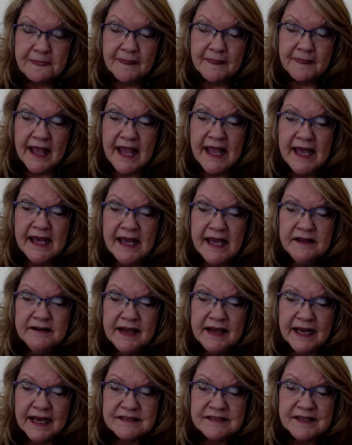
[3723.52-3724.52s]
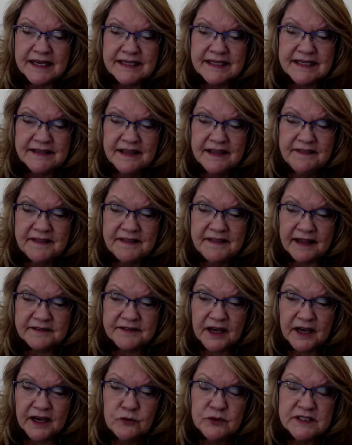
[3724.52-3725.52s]
And as I did that,
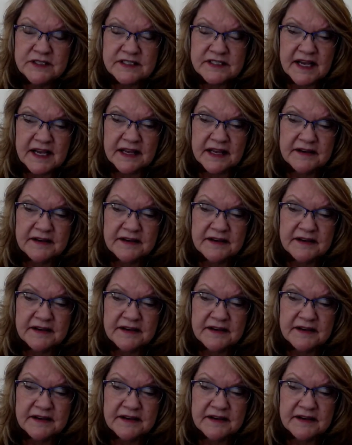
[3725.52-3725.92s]
Doug was standing